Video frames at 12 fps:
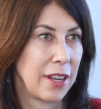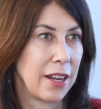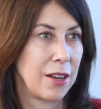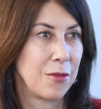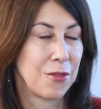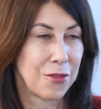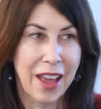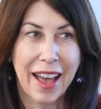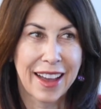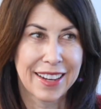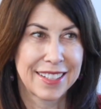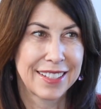And in
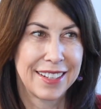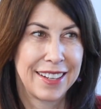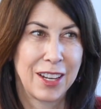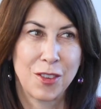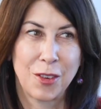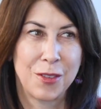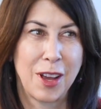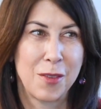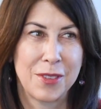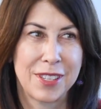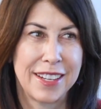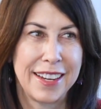fact, if I'm not
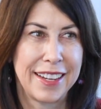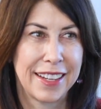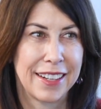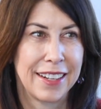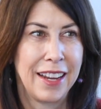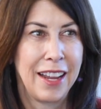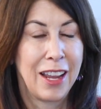mistaken,